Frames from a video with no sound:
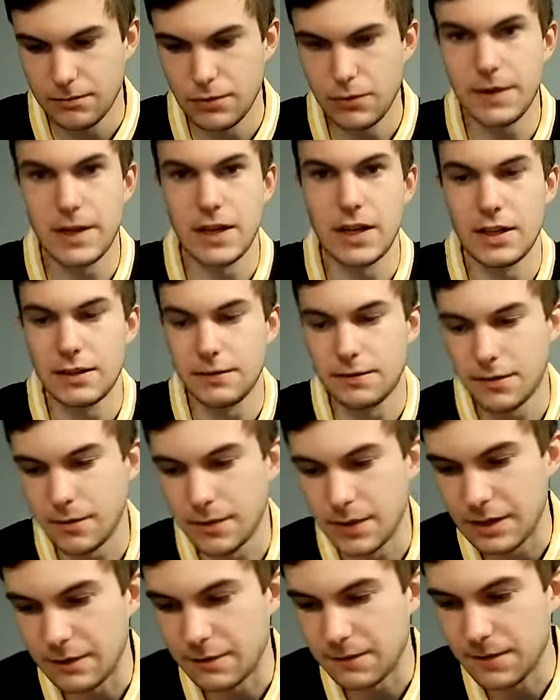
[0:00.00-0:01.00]
Moving on
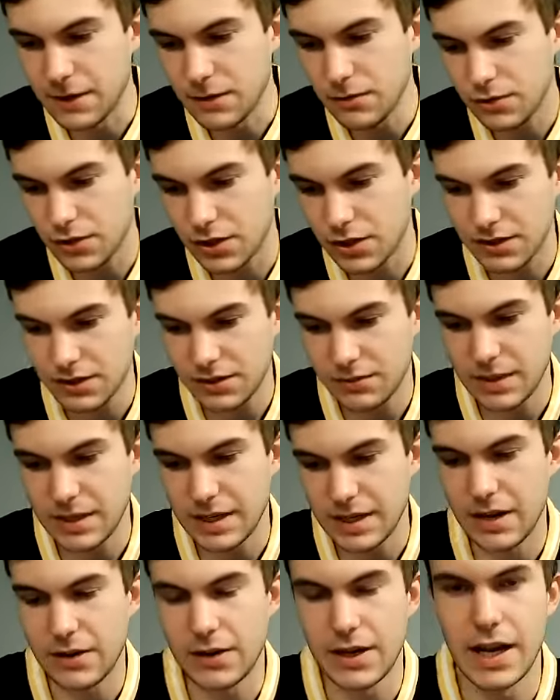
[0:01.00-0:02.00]
from the fusions,
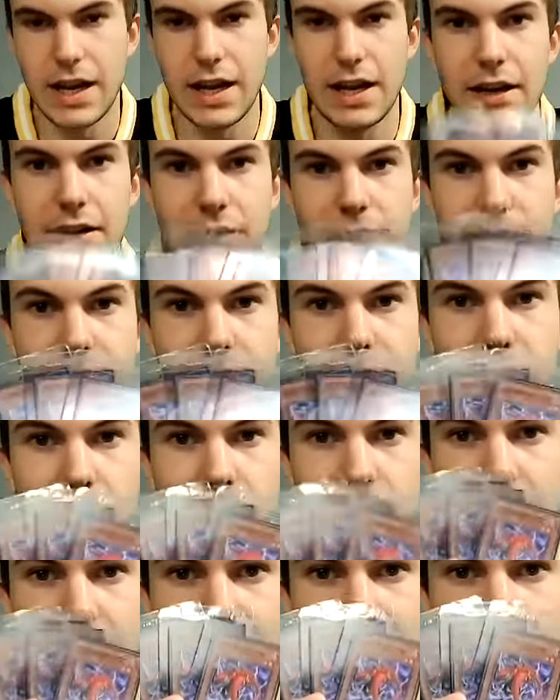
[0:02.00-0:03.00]
we now have
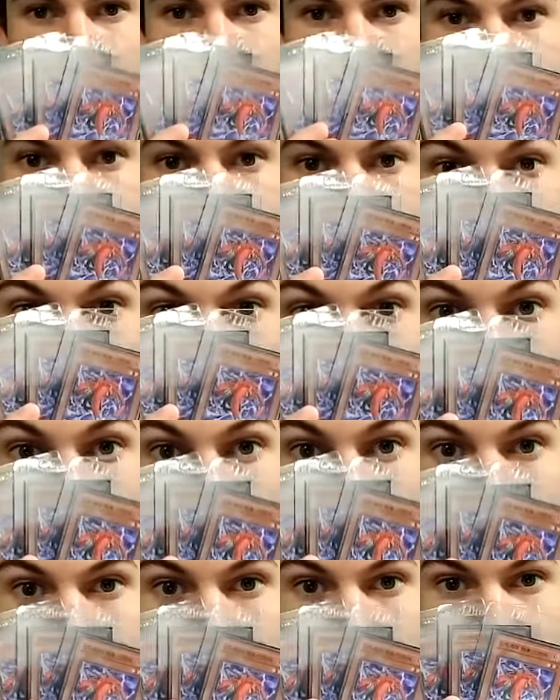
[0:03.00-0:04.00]
3 copies of
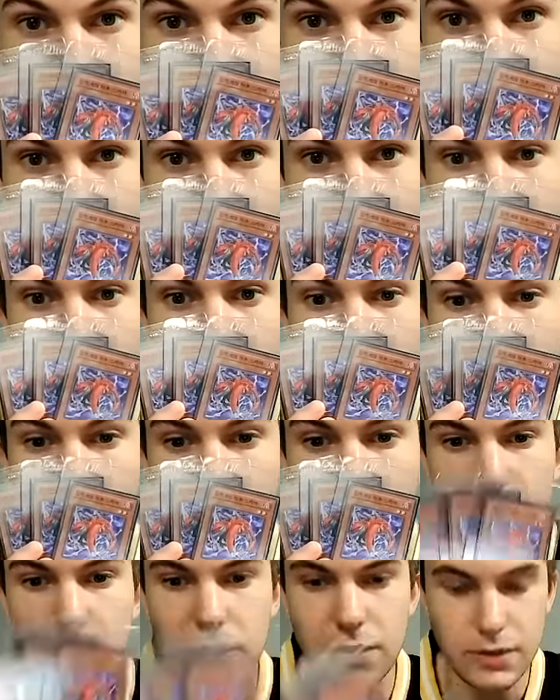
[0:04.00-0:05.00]
Scar, Scout of the
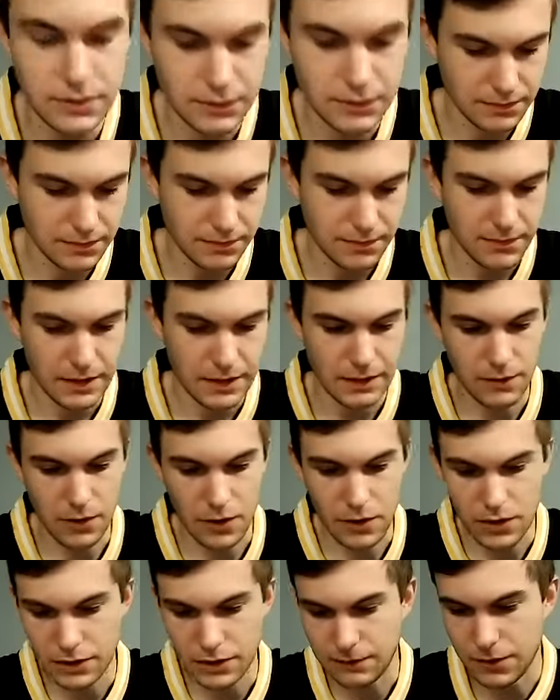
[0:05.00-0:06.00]
Dark World.
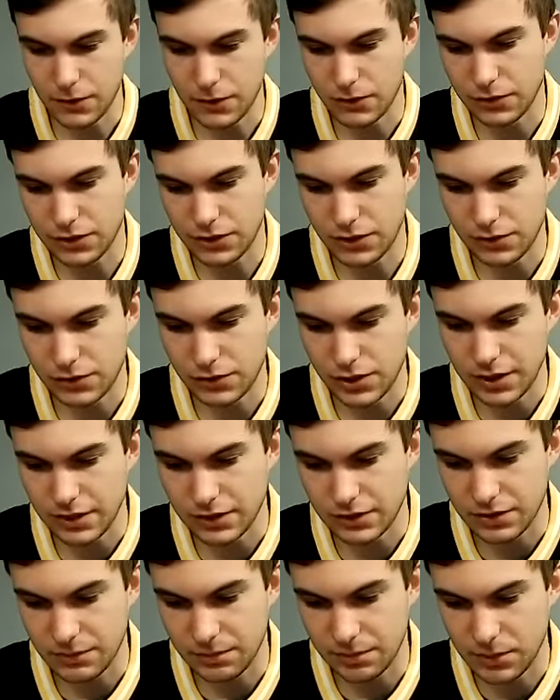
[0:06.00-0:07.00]
Very good for your searching
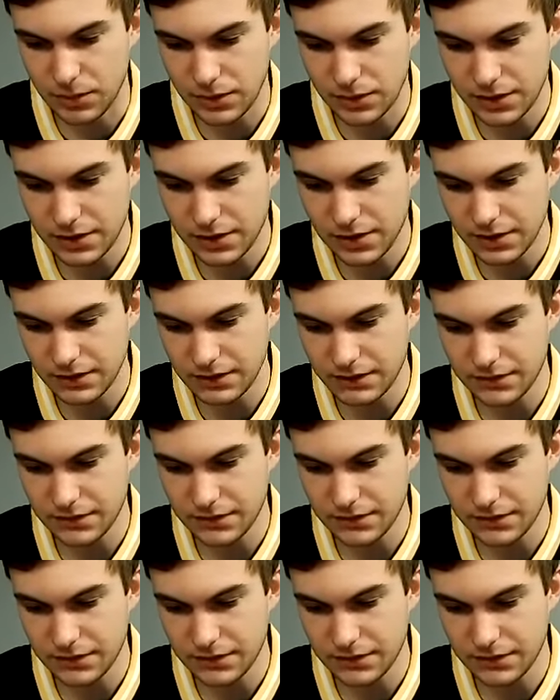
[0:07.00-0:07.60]
and support.